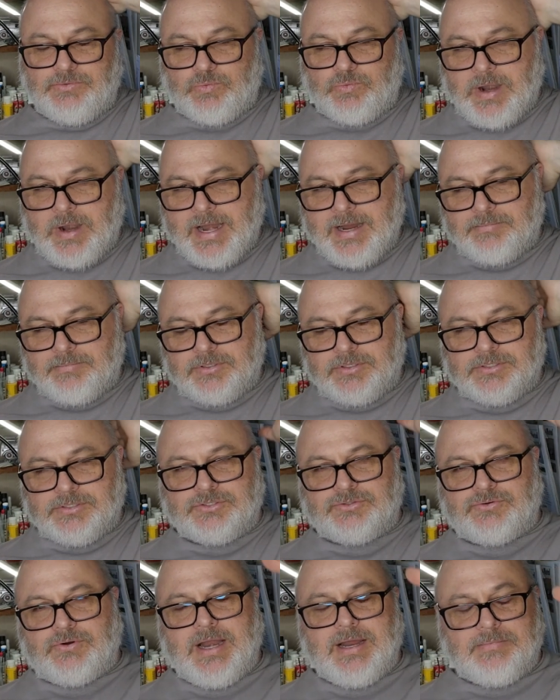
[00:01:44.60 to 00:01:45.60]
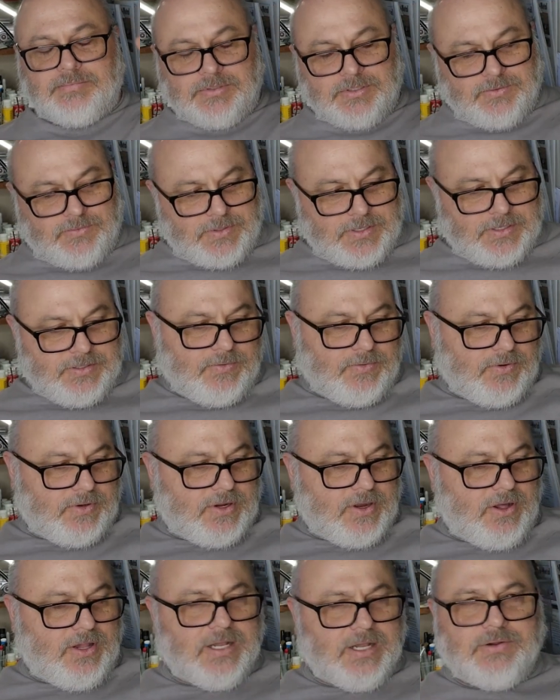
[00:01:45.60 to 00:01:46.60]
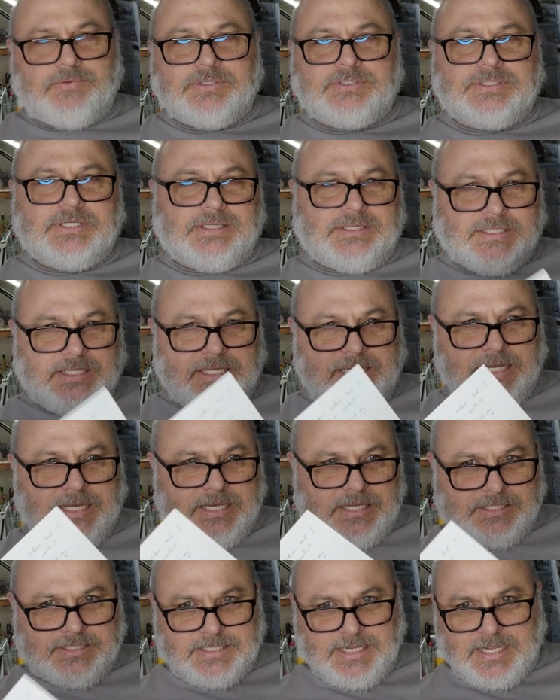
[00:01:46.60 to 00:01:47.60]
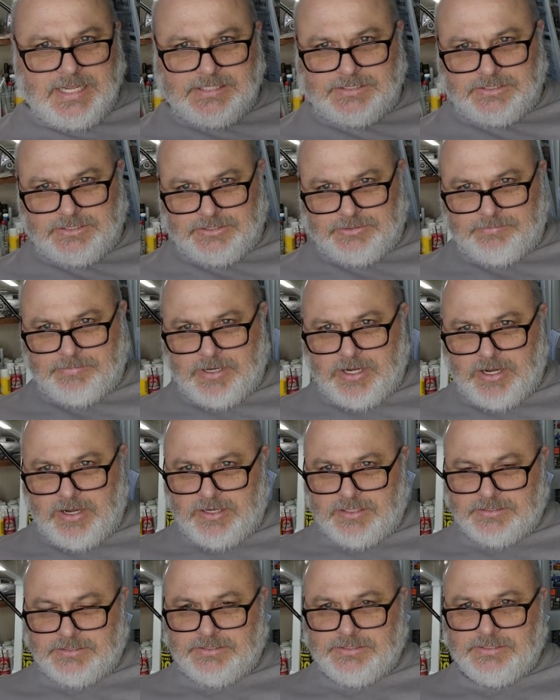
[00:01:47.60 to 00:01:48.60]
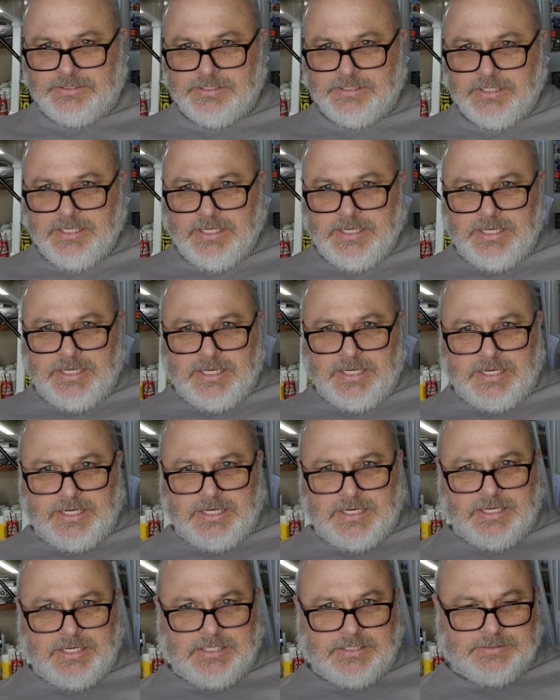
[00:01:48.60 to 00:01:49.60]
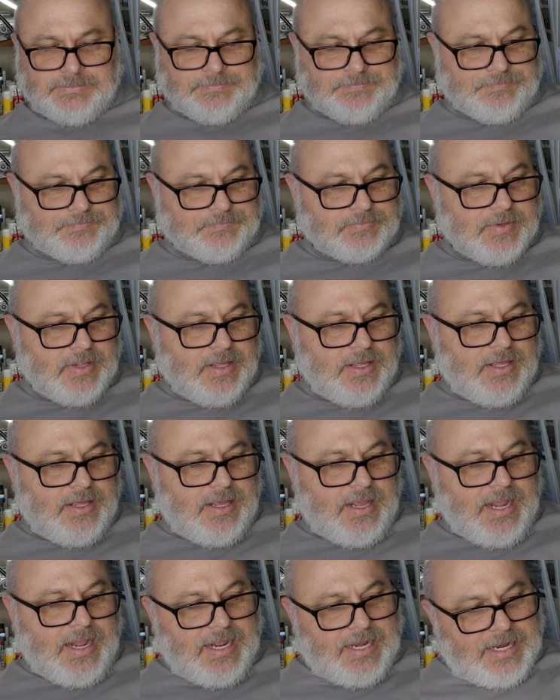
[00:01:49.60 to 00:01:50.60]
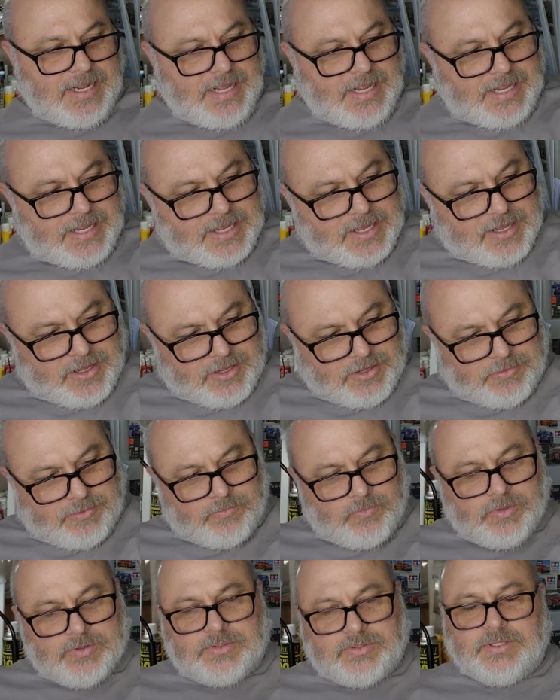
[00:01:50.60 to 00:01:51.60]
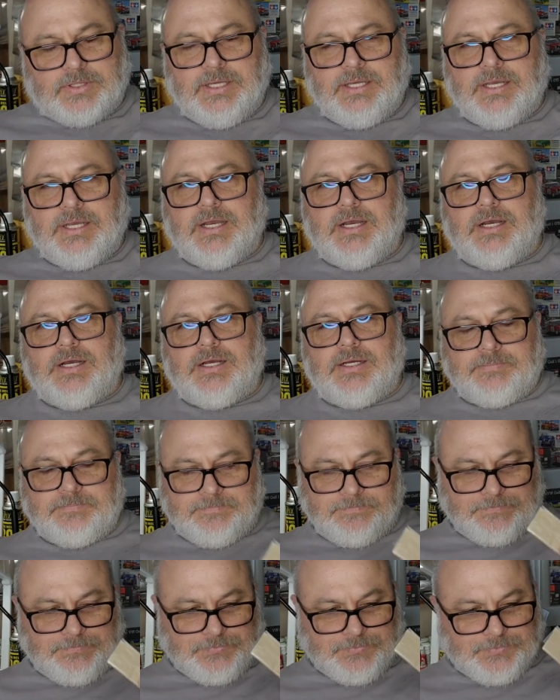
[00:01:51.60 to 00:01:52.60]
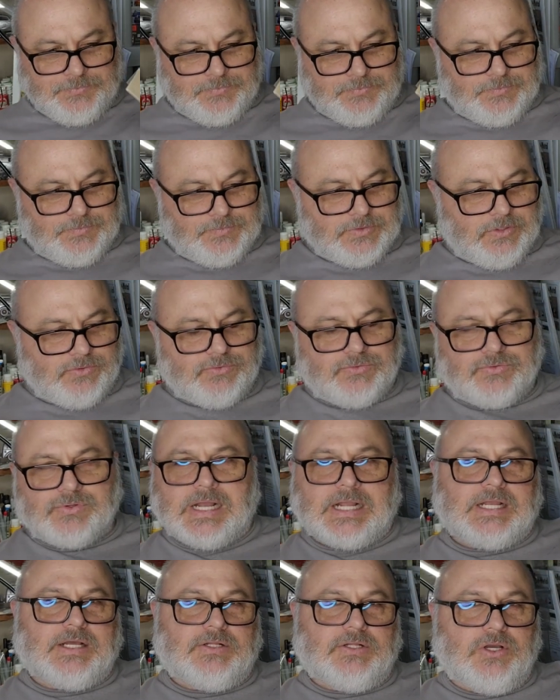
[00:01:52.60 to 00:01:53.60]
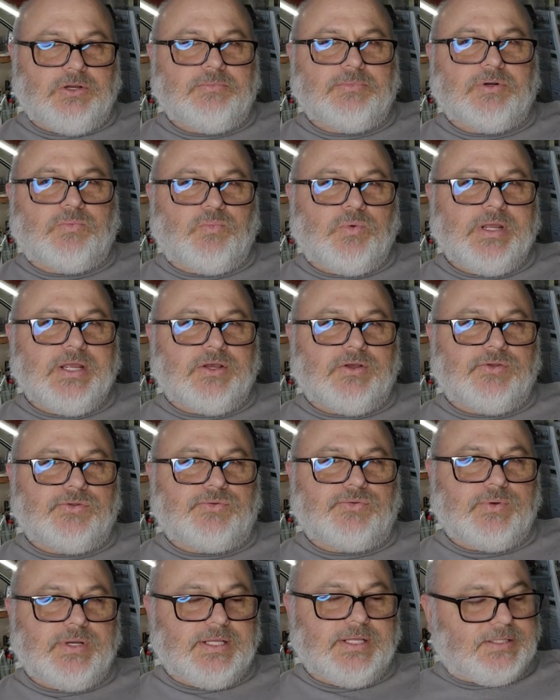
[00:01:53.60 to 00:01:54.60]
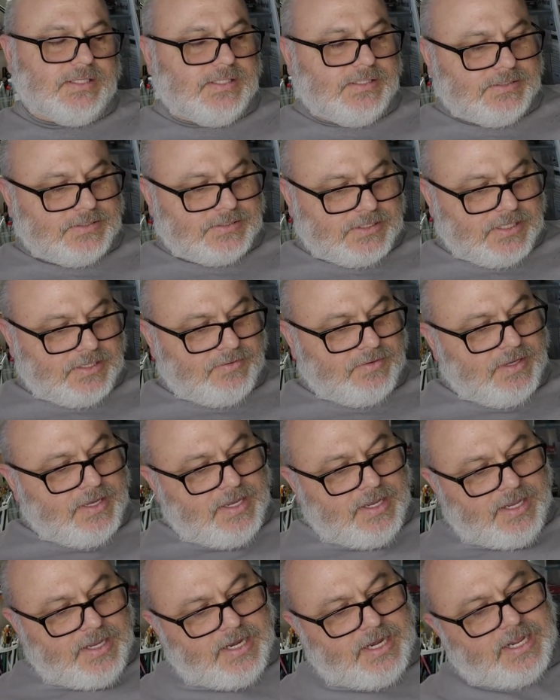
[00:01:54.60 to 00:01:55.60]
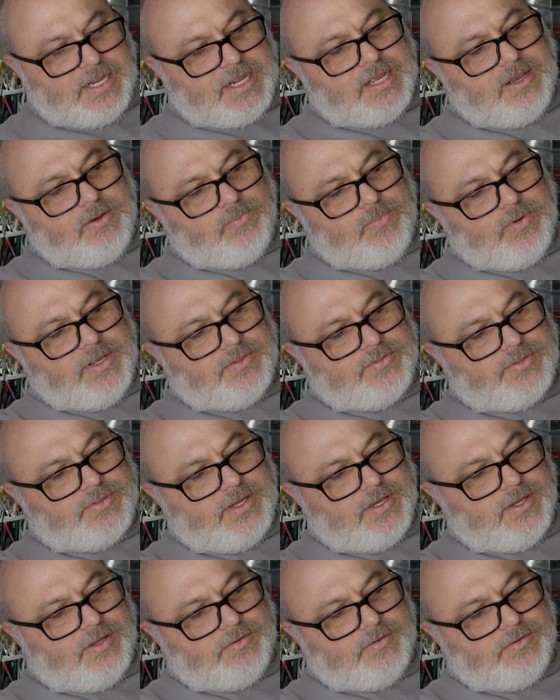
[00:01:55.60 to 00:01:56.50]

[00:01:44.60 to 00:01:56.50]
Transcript: Rambler, Scrambler, whatever you want to call it. It was in the tester's box. And it come with the those like aluminum wheels with it and stuff. And it come with